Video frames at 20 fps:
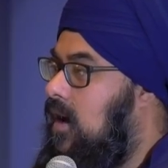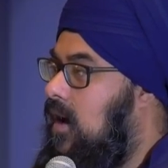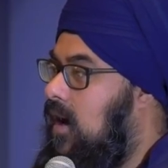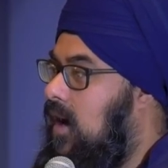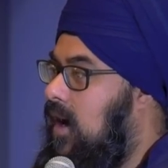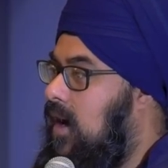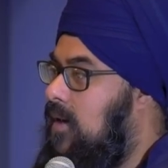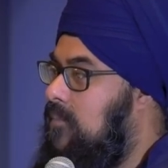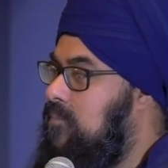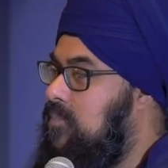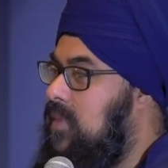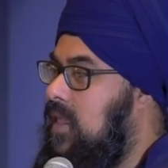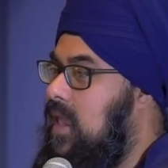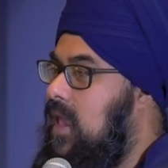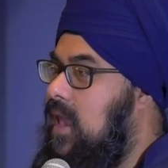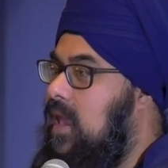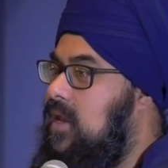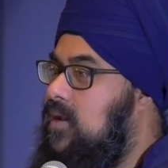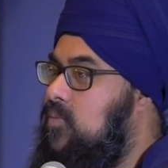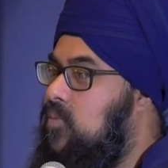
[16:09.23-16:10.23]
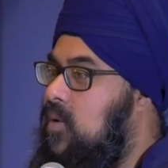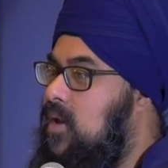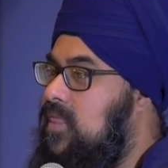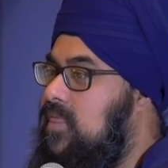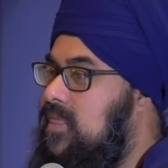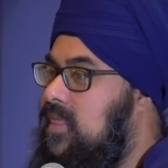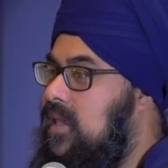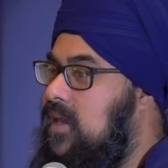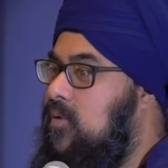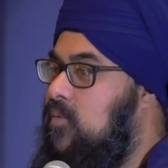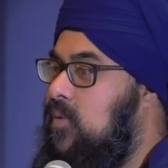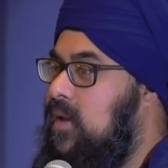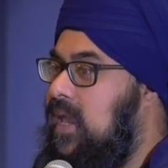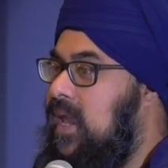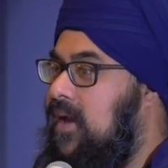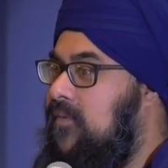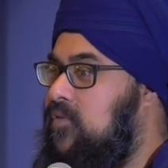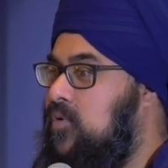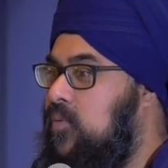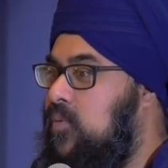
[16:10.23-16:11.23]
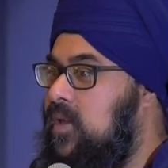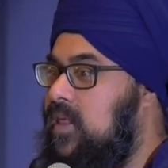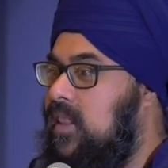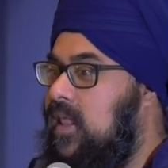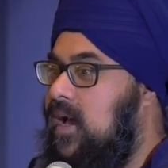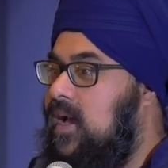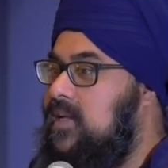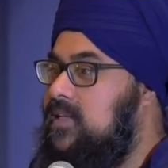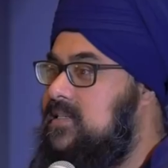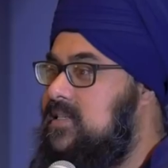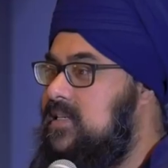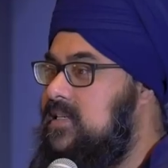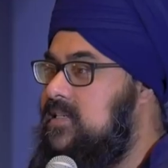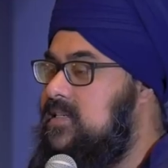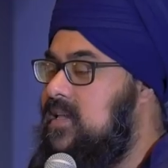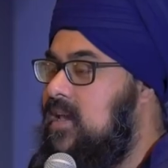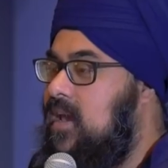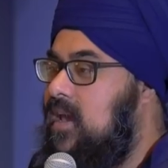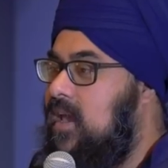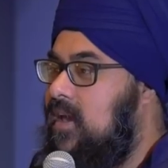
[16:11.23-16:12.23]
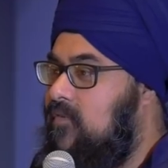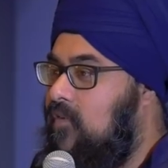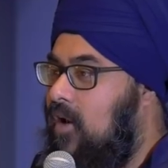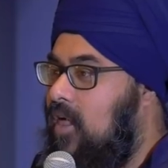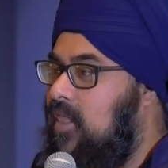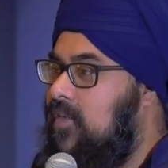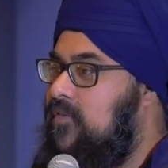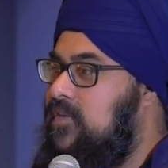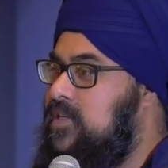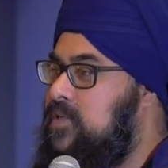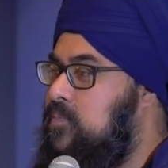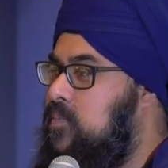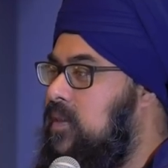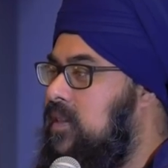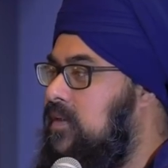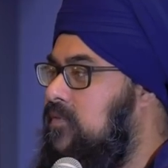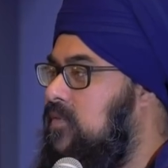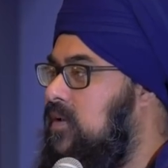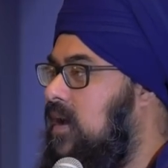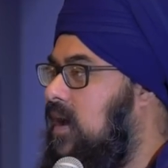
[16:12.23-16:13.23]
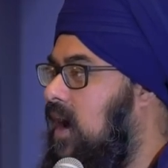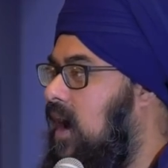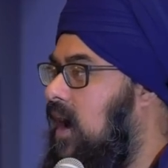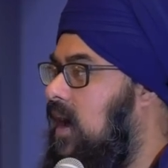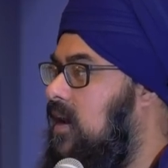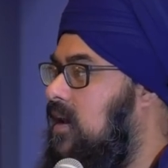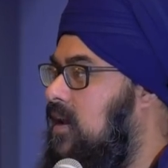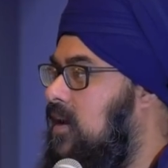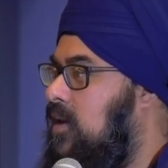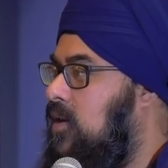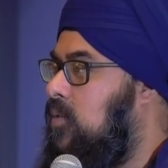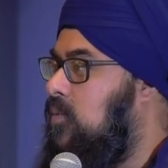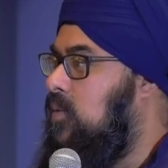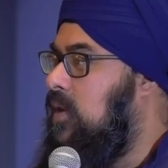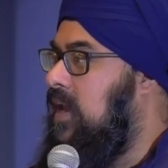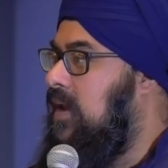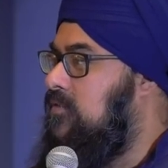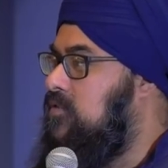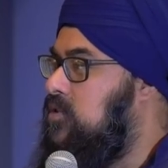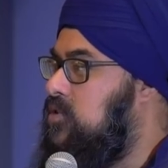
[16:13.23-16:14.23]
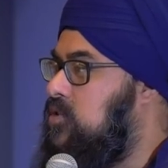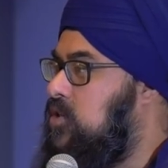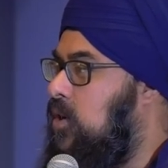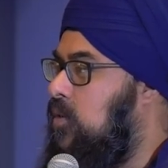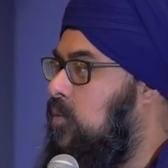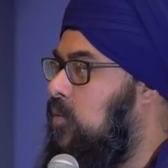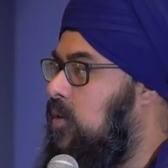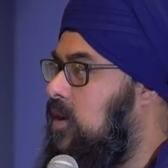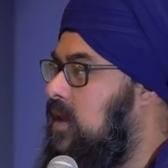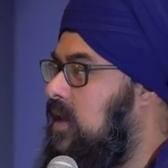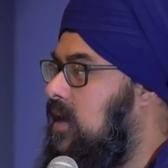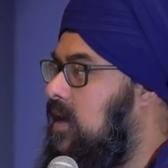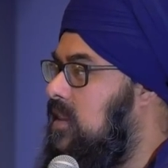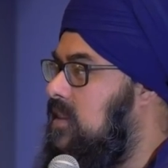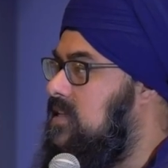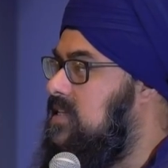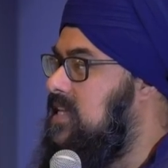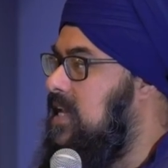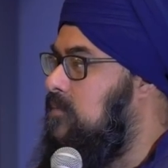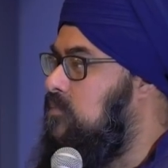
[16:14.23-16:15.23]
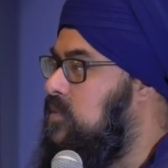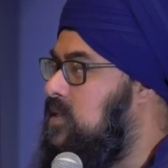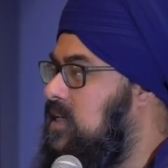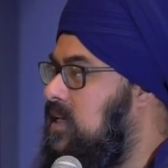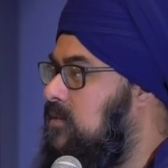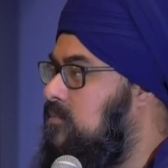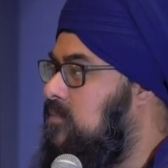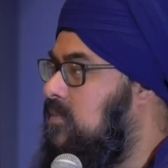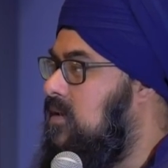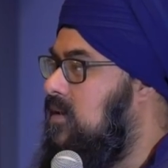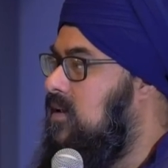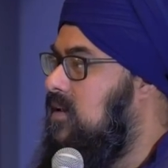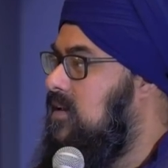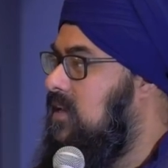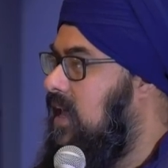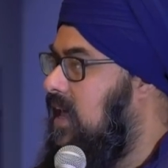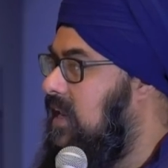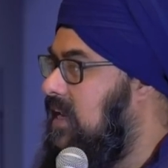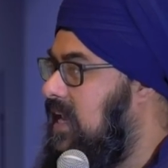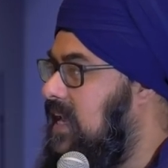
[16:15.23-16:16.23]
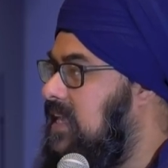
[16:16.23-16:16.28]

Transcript: And one thing we have to realize is if all of us believe in God, we have to start working on the same team, not